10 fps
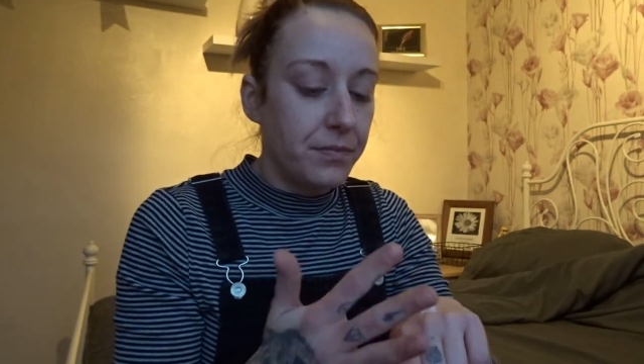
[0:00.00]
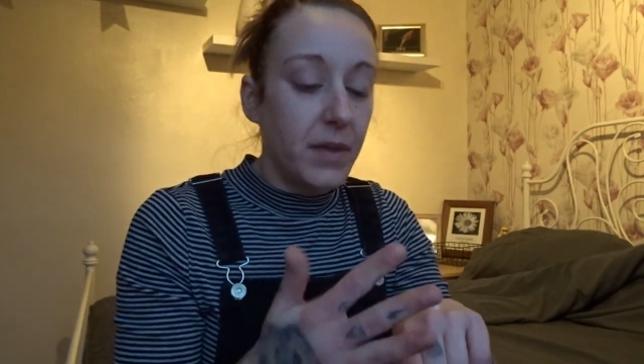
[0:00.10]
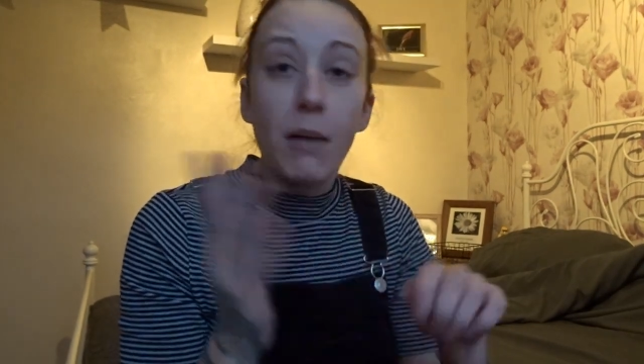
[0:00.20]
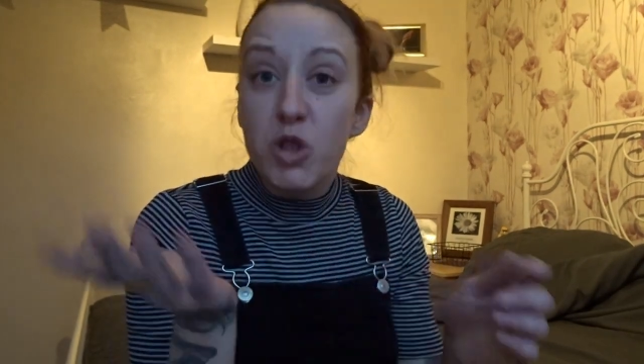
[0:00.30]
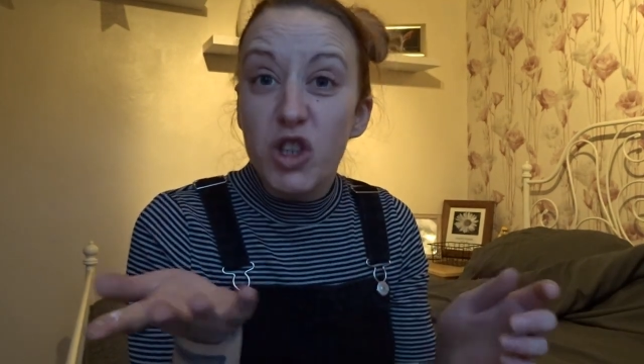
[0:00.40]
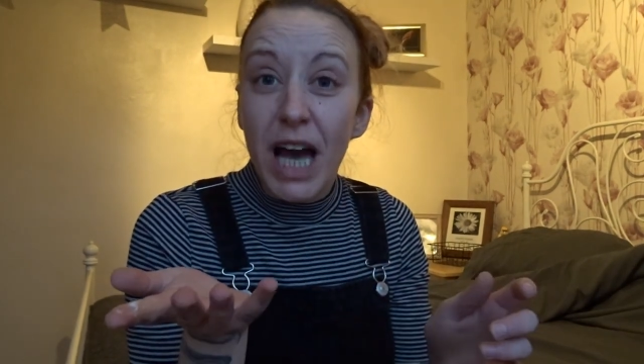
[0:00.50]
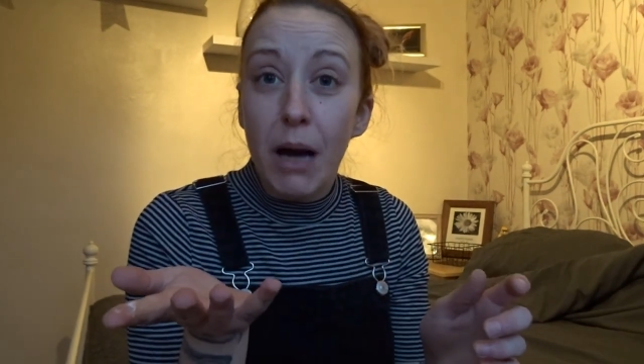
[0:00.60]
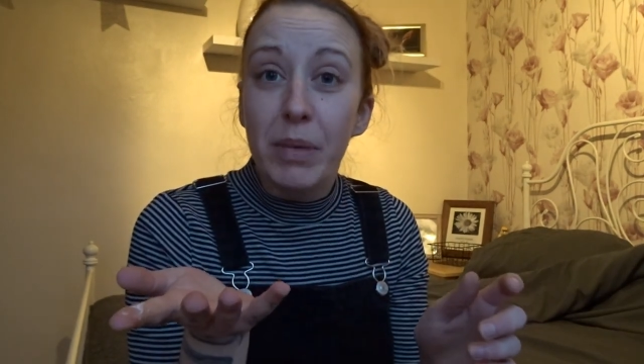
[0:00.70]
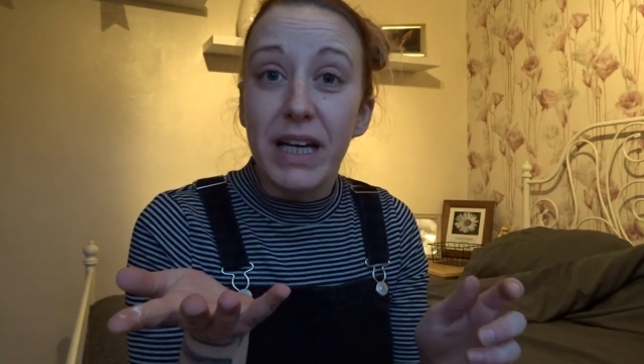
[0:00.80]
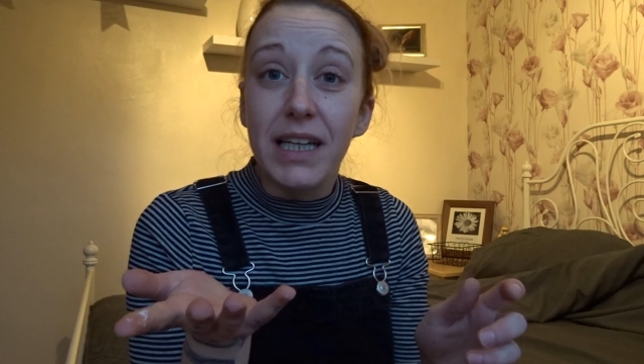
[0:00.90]
I'm just
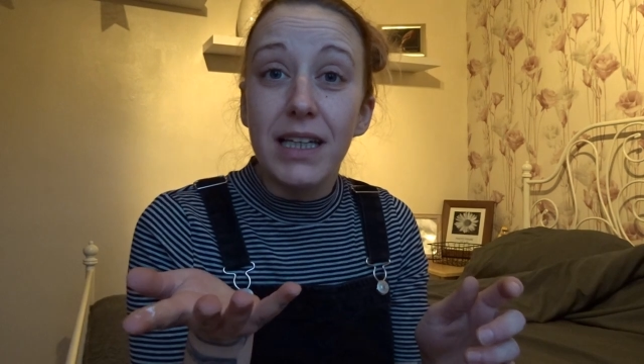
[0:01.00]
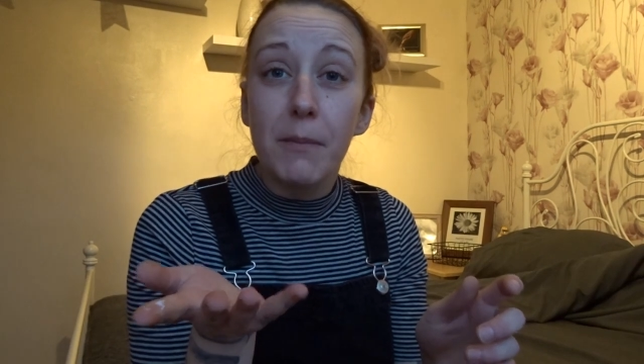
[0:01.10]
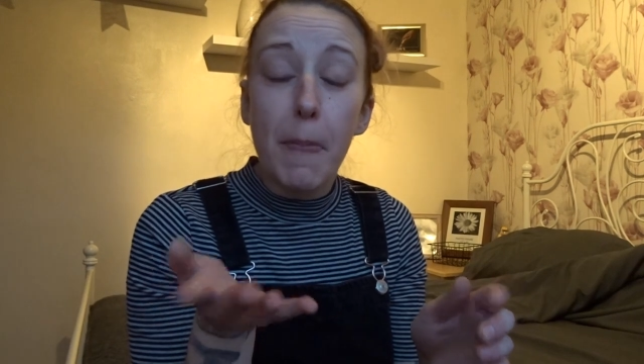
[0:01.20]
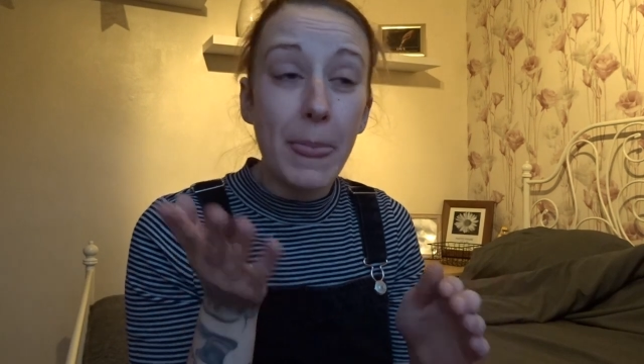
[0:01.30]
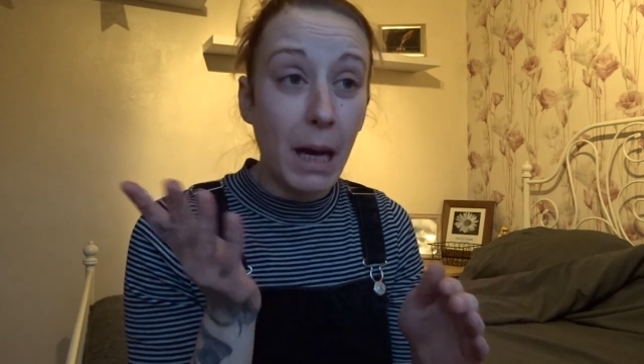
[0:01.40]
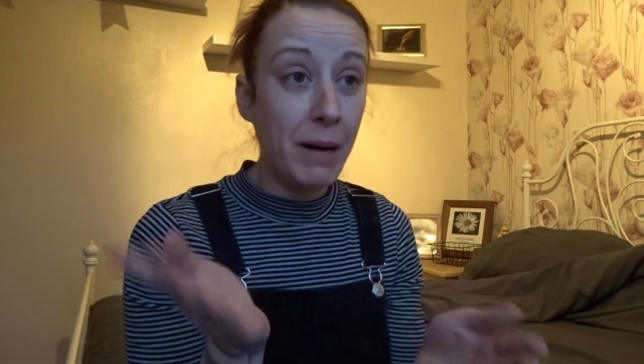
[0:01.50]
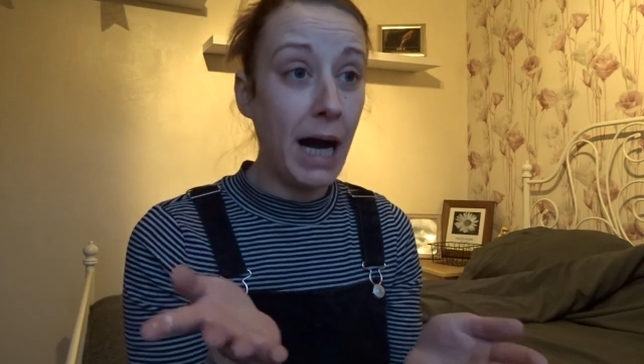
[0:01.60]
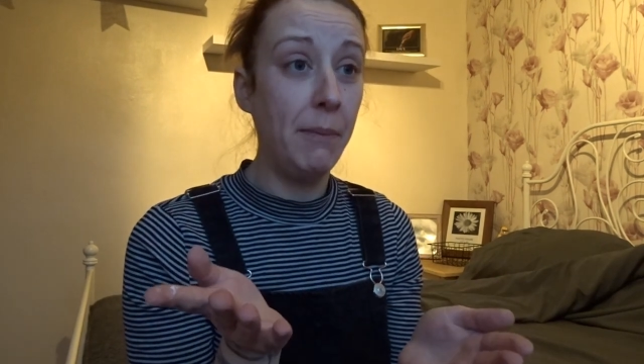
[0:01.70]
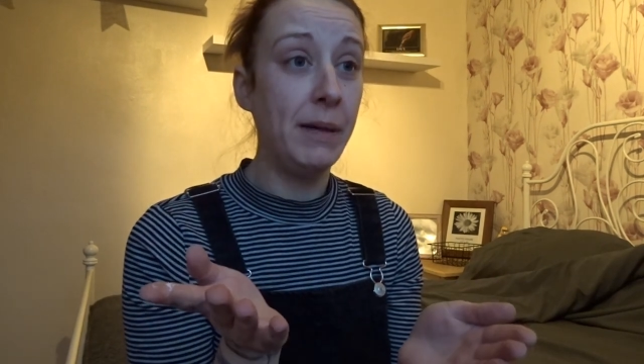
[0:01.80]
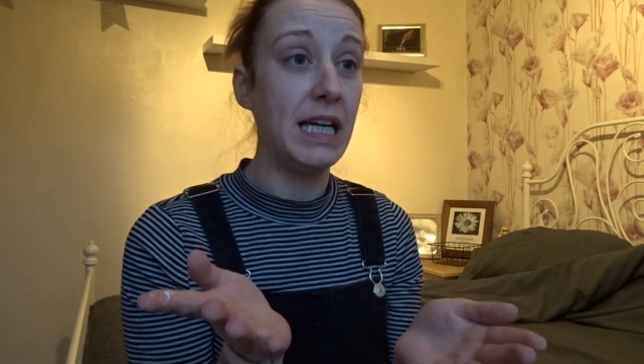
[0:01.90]
happy. I'm
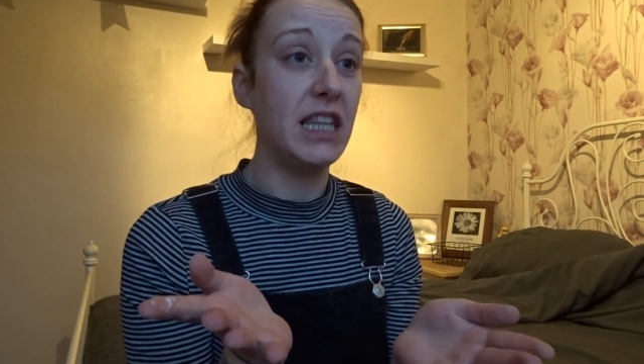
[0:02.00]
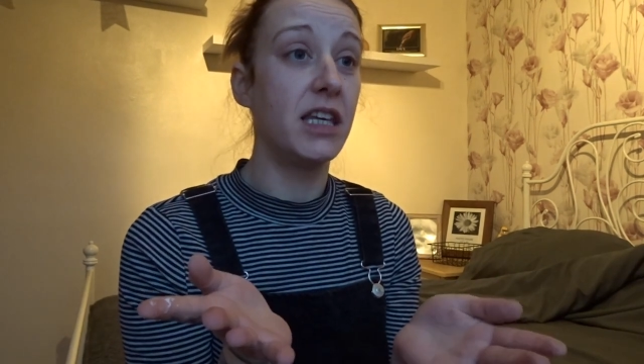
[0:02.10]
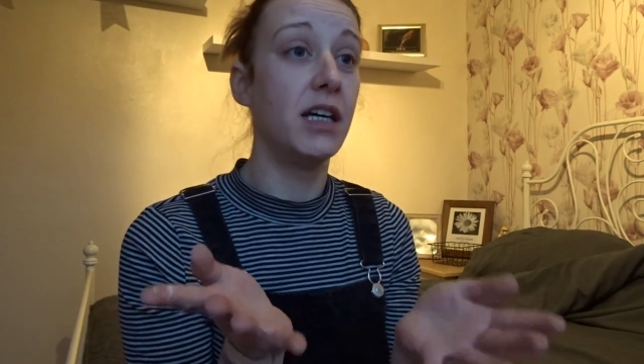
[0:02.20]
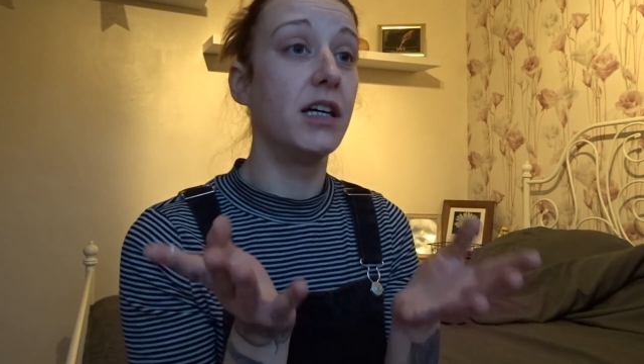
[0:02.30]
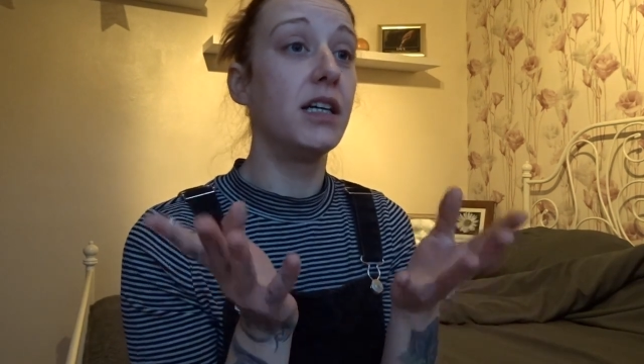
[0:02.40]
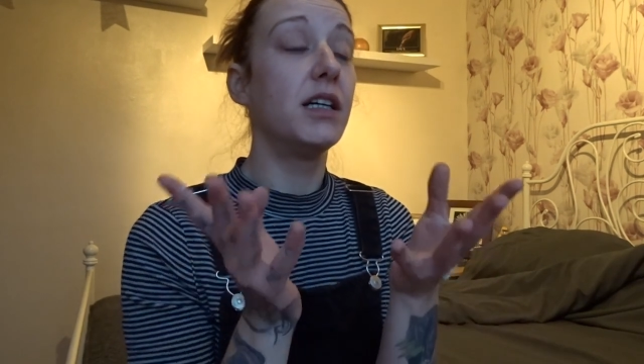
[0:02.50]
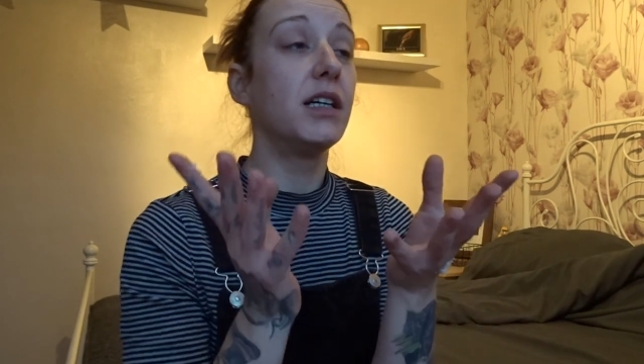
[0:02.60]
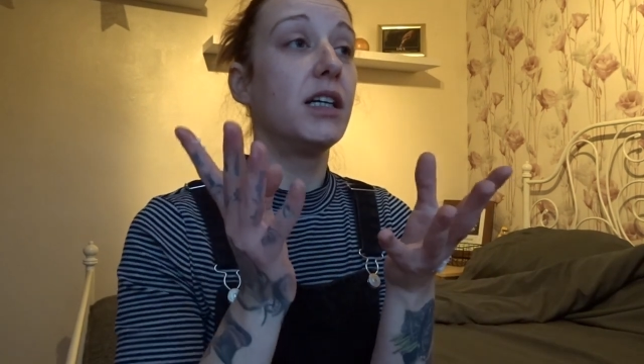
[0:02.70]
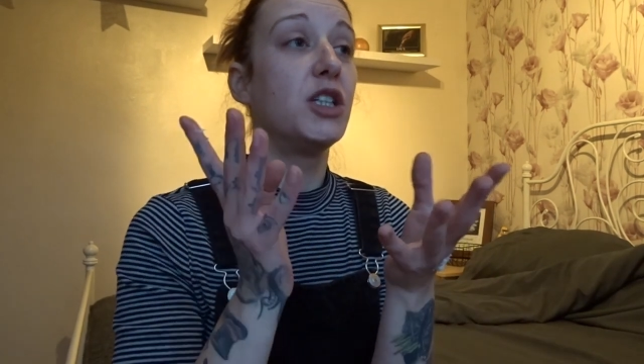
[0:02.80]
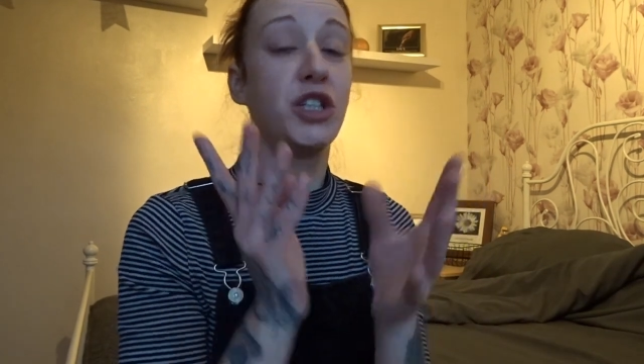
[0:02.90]
happy that
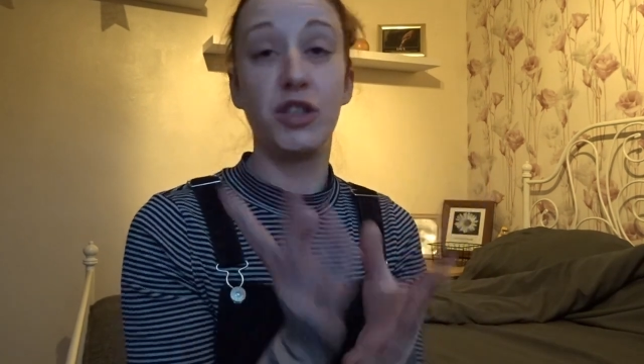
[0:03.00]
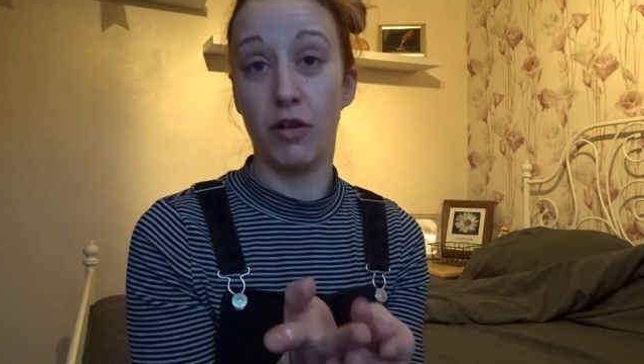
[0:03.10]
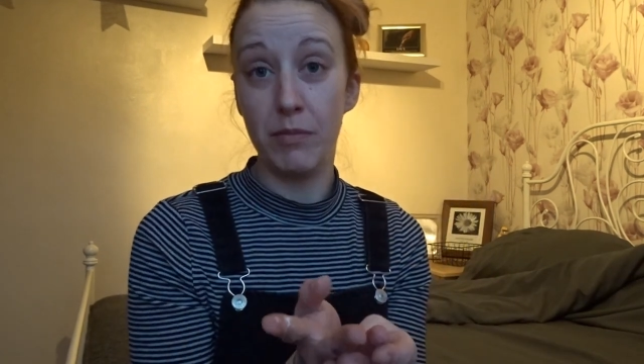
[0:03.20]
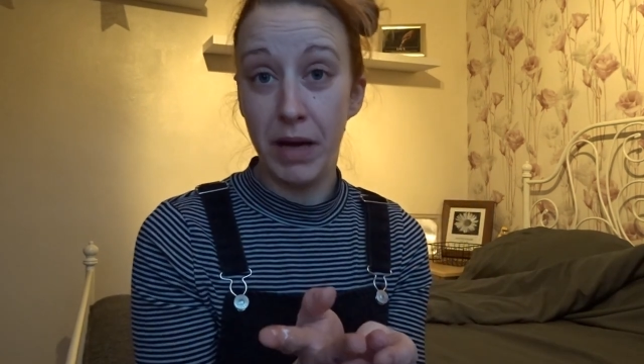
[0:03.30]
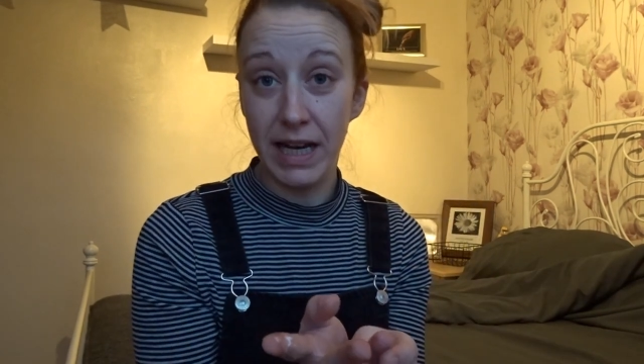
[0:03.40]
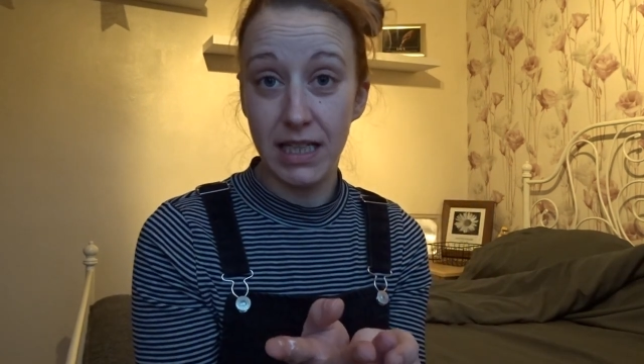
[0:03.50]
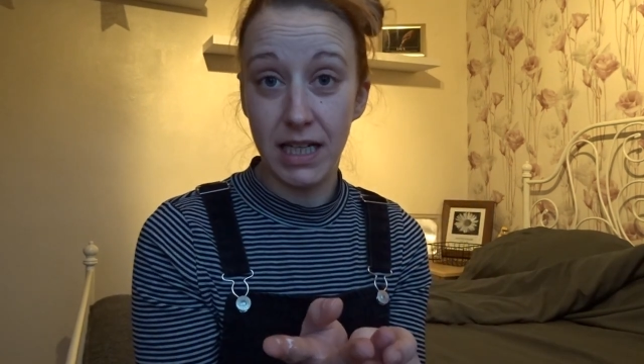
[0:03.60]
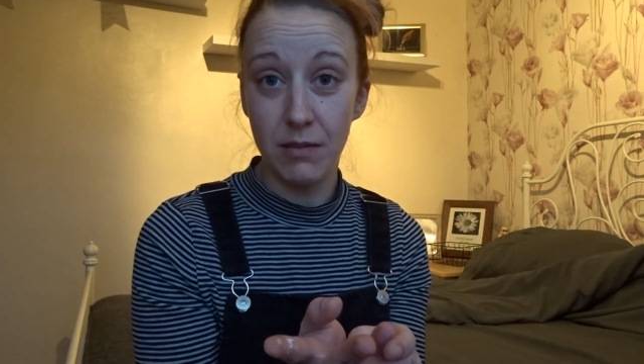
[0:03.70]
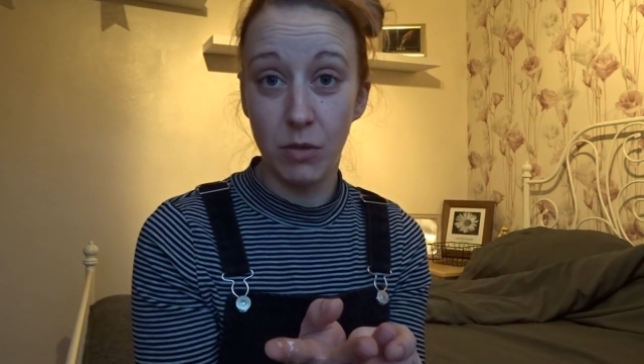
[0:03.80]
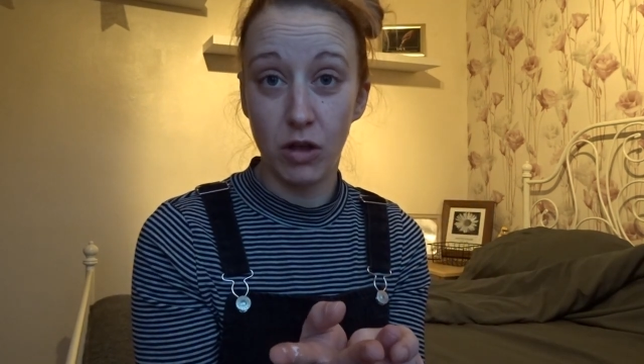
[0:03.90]
she's not in pain
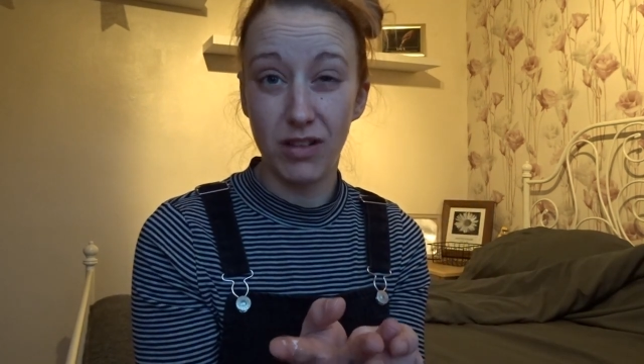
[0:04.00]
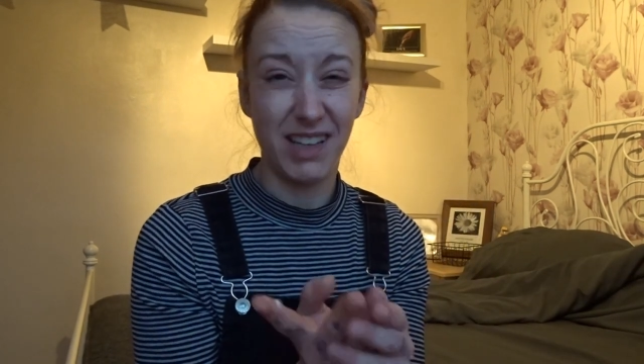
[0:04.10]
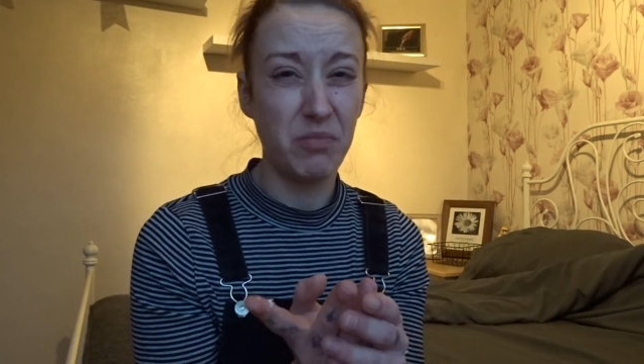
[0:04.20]
anymore.